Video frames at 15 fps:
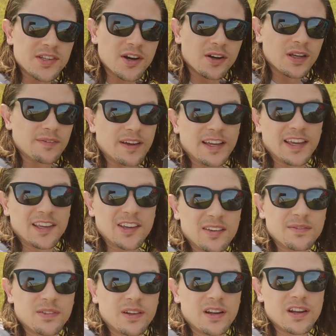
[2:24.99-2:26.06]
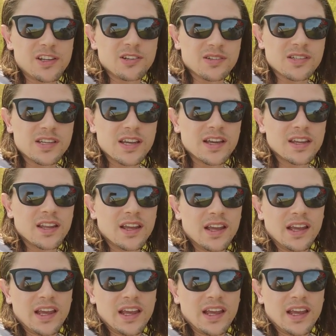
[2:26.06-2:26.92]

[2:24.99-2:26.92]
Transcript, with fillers: So if I get good footage, you'll see it.